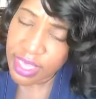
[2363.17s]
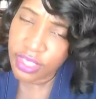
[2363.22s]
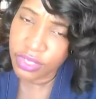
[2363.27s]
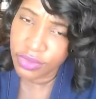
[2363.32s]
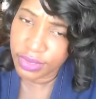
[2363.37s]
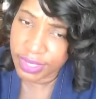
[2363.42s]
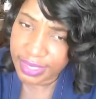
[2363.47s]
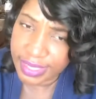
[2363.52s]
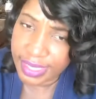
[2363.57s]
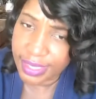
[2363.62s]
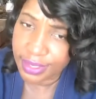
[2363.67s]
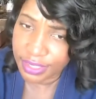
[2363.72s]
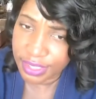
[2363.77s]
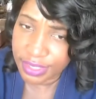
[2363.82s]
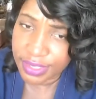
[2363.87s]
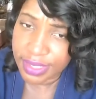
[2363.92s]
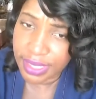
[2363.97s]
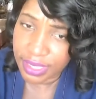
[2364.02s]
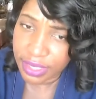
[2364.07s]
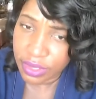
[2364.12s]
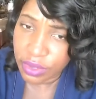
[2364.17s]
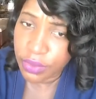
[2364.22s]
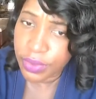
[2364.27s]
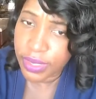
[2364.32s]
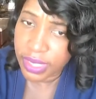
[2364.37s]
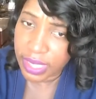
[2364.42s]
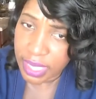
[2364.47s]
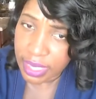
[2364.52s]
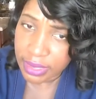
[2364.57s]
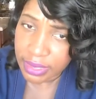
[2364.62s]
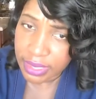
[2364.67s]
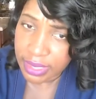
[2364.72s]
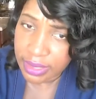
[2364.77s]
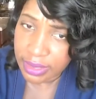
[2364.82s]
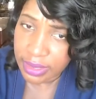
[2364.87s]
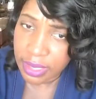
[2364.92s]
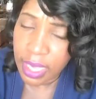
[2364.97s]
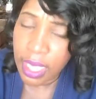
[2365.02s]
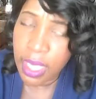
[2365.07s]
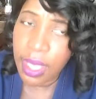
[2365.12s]
You can tell she's a little
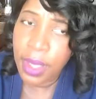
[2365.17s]
reluctant,